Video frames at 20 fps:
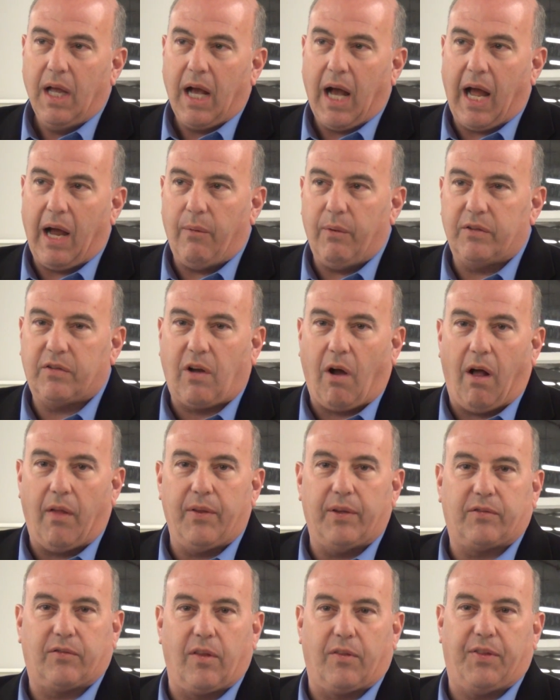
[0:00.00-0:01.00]
I always call
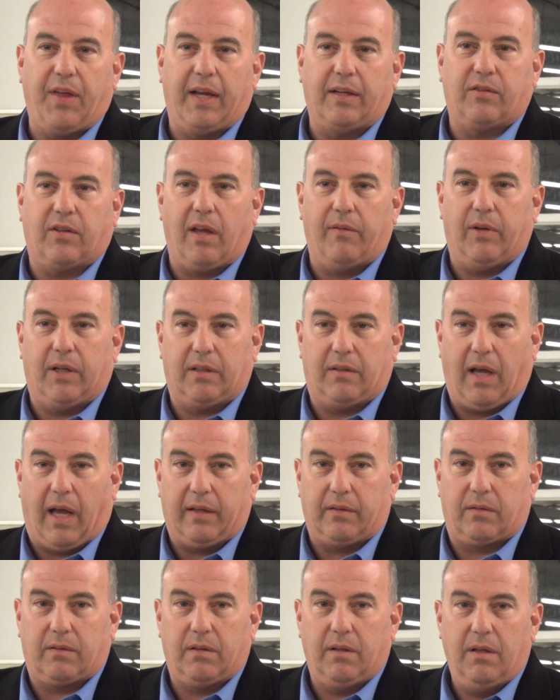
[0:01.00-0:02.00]
this the Thanksgiving
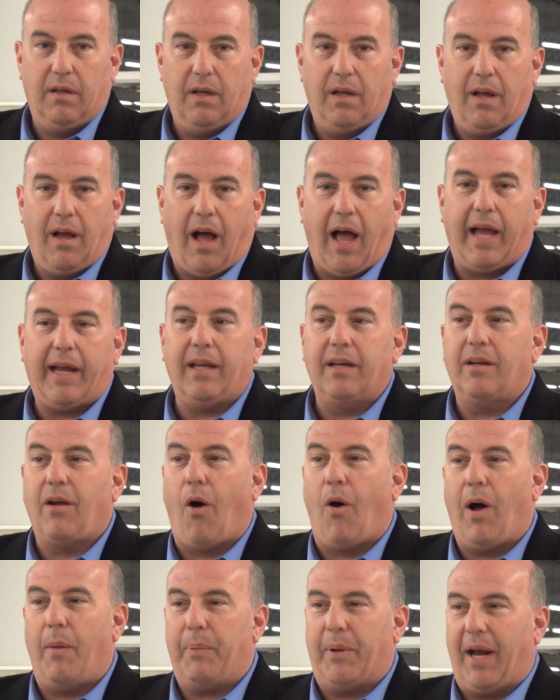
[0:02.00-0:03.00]
test. I can
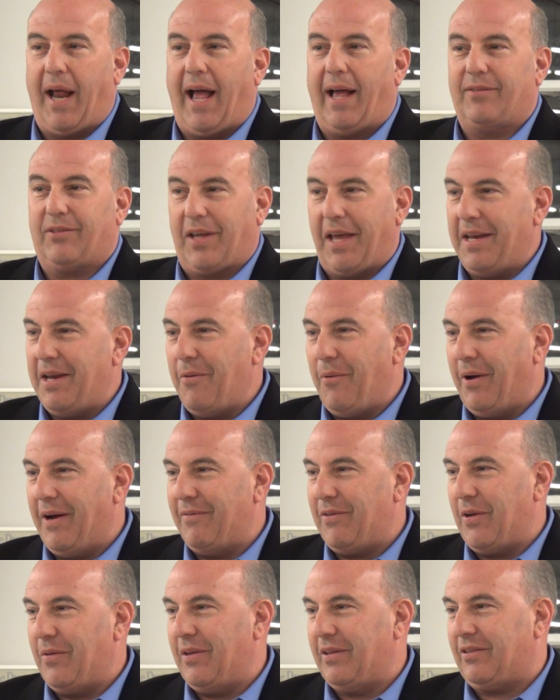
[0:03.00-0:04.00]
go up and ask any one
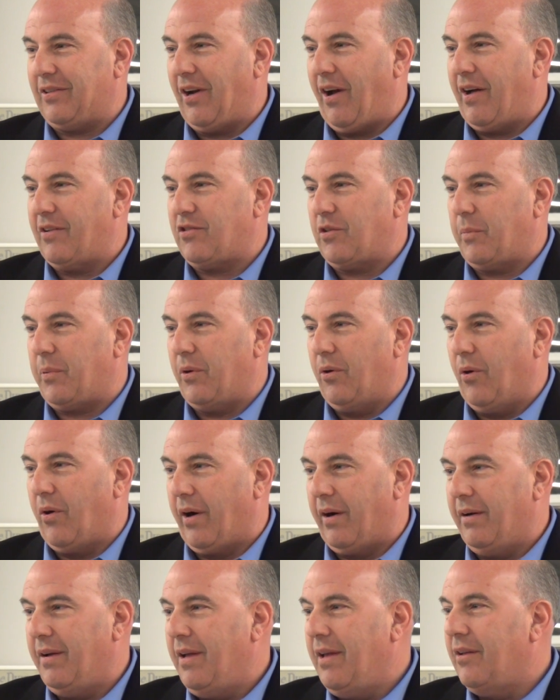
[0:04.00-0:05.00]
of you that's an
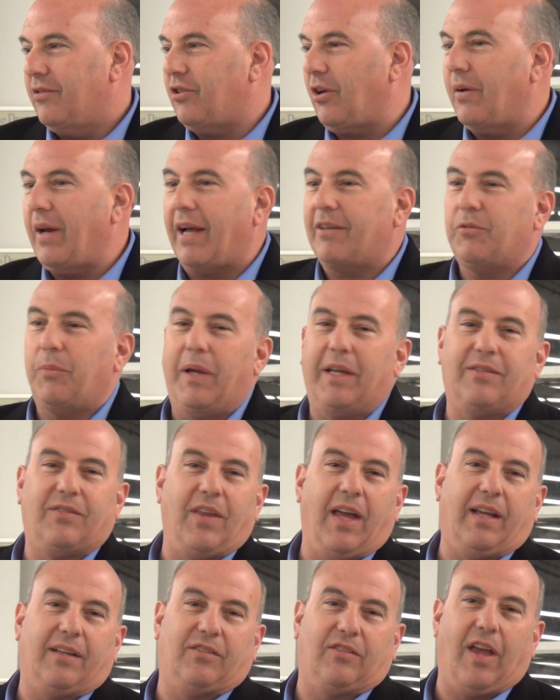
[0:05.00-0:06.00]
entrepreneur, so next week's
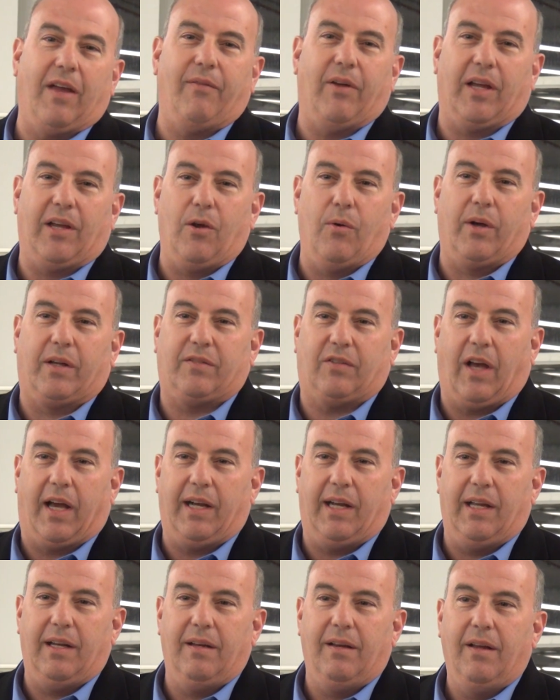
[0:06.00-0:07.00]
Thanksgiving, you
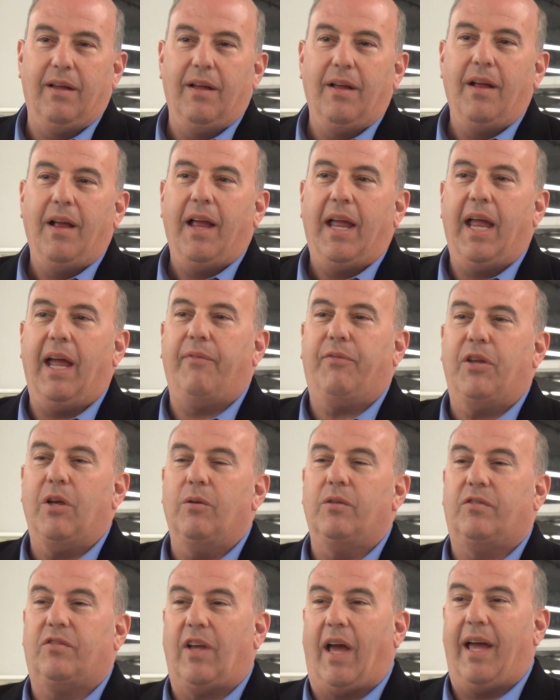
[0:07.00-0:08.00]
excited? If
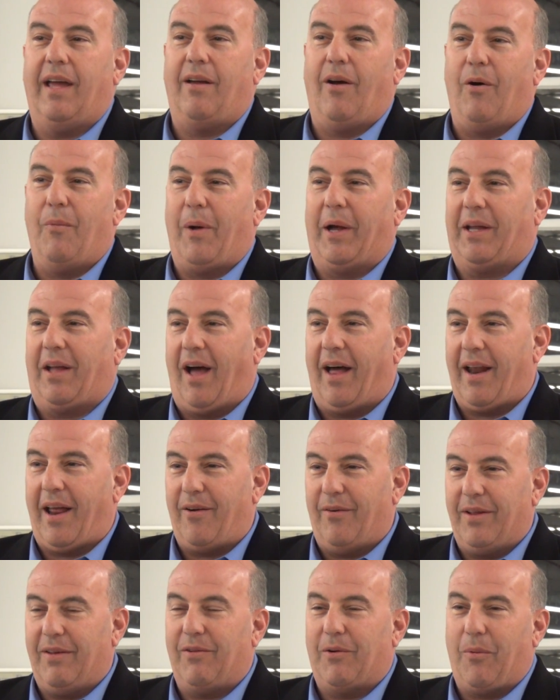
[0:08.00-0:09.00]
you say, oh my God, I
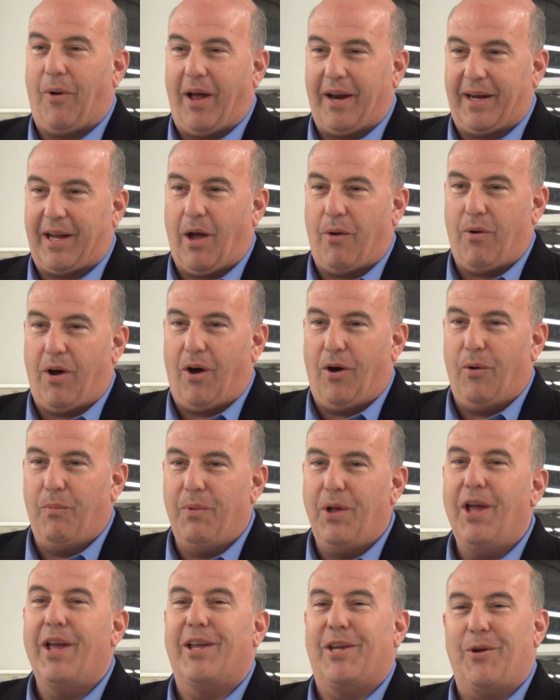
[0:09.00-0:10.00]
don't even want to go
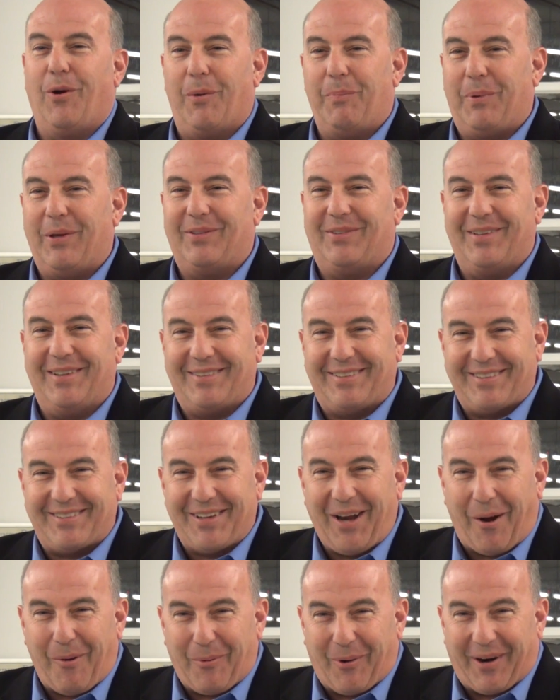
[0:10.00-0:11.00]
home, your business is
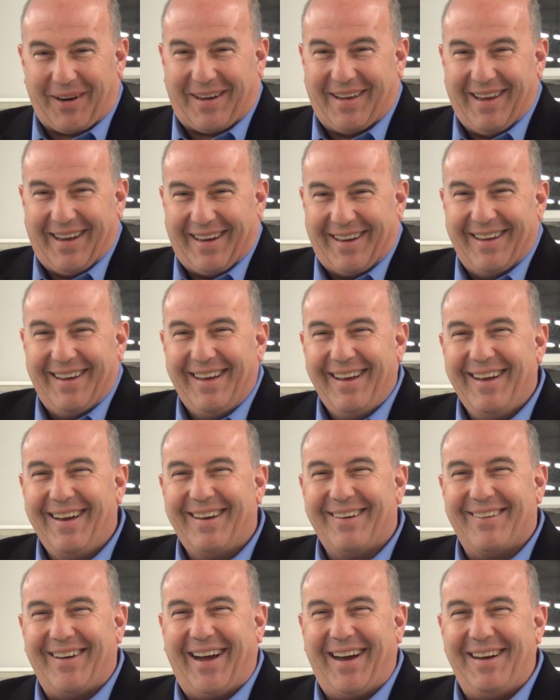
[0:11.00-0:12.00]
not working,
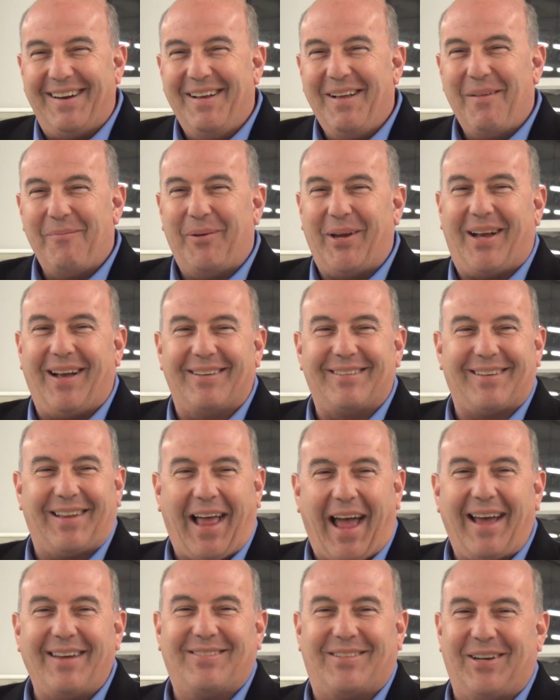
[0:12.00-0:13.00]
right? Because
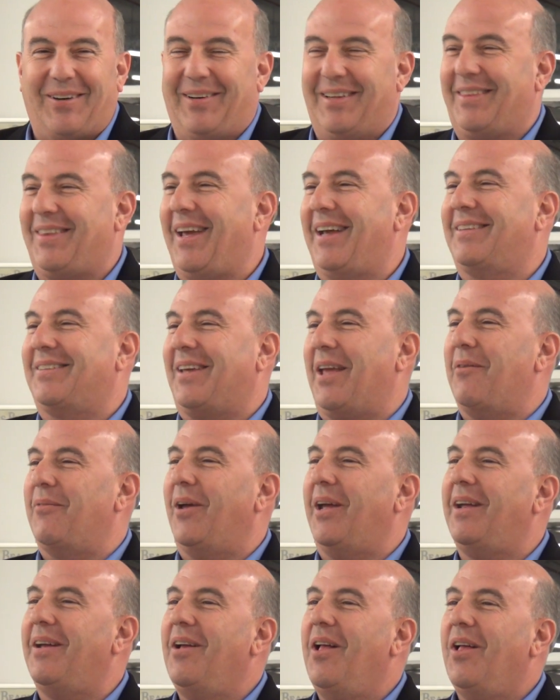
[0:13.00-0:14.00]
last year at
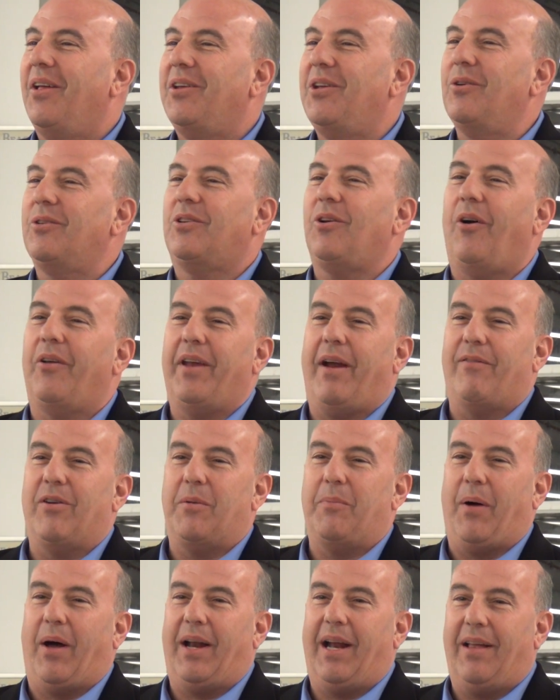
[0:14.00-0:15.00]
Thanksgiving, you told
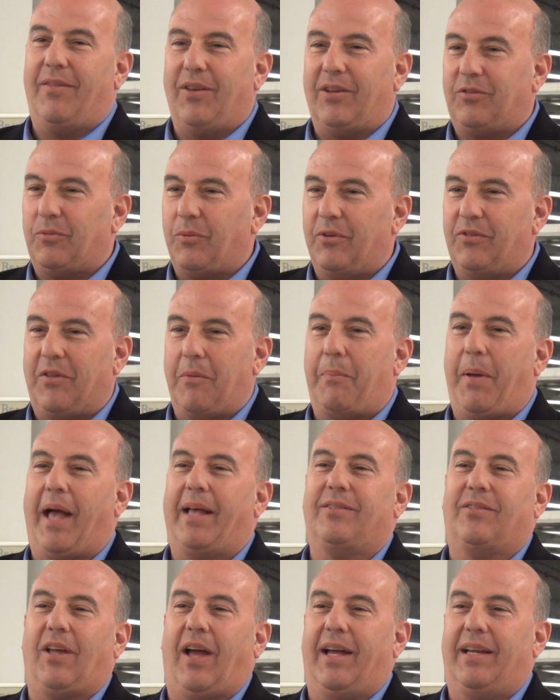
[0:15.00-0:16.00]
everybody this was the
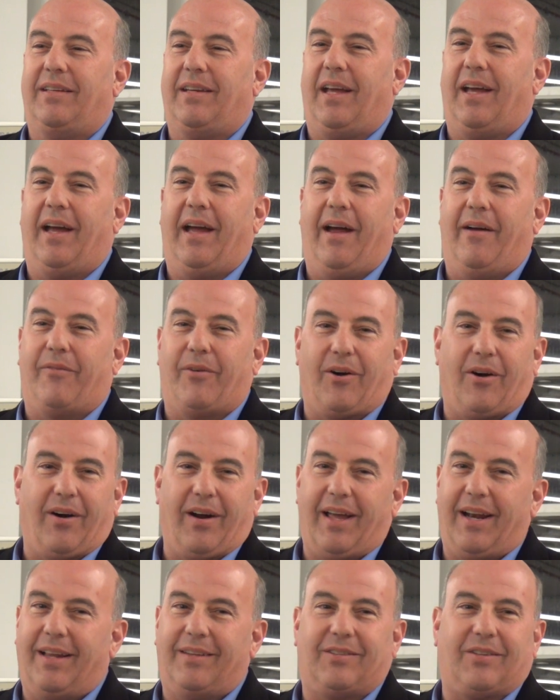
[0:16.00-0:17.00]
best idea
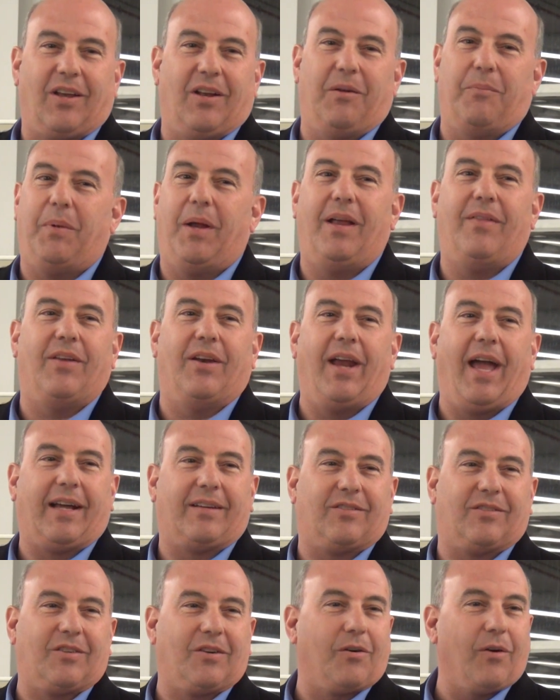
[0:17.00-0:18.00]
ever and it's going to be the
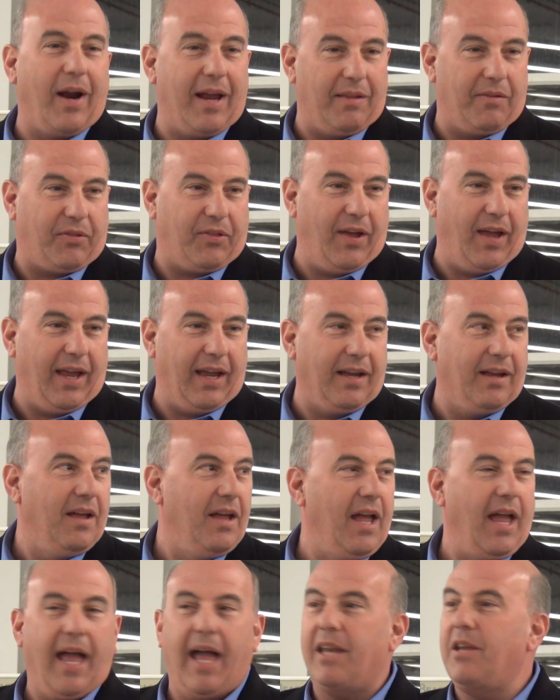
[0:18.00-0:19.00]
next great thing,
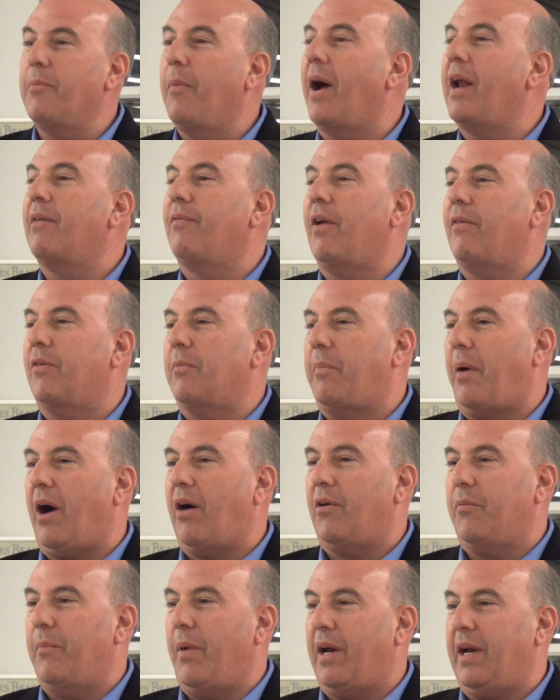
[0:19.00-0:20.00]
and you might have even
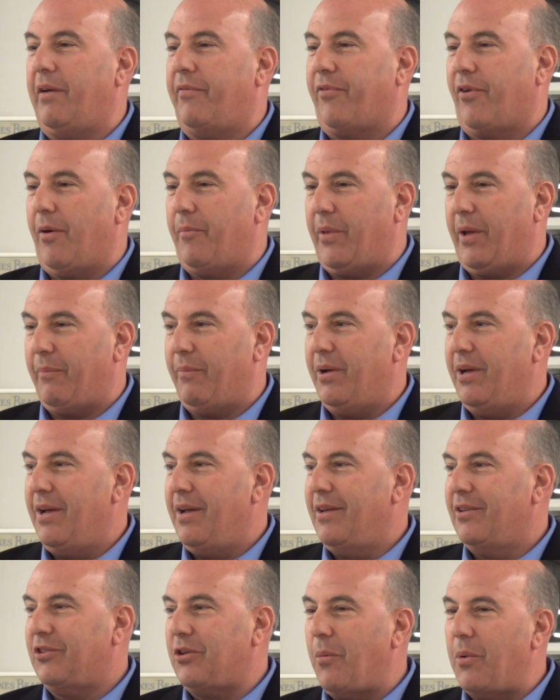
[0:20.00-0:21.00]
borrowed money from them.
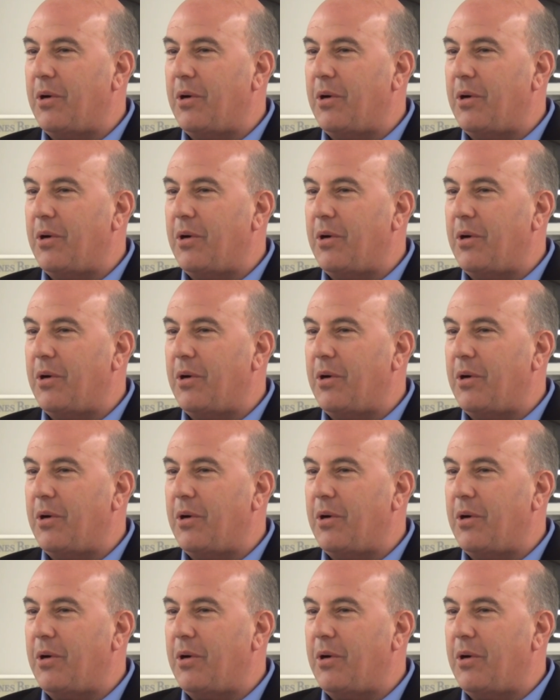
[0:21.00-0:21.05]
So